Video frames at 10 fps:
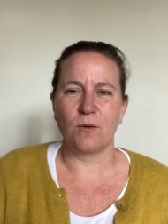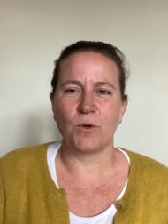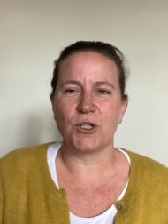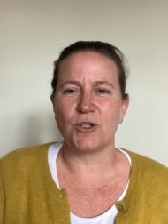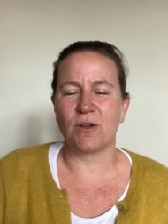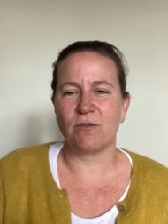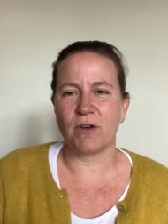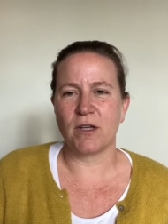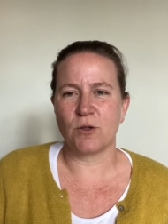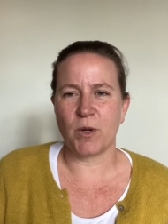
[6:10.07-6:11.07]
which you can
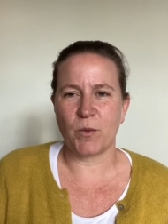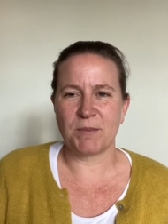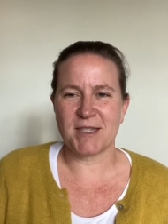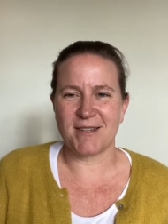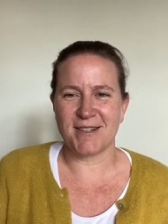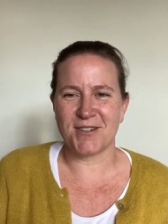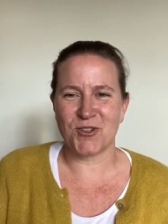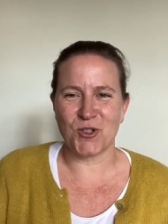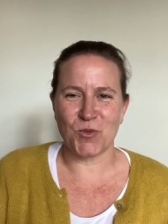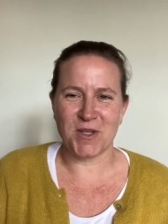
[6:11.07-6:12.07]
find on my website,
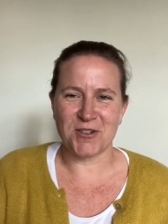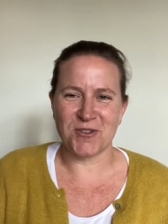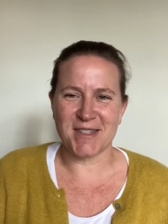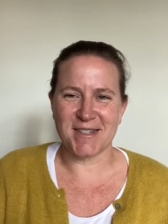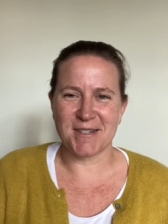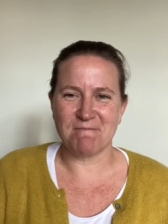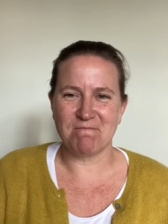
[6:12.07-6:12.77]
should you be interested.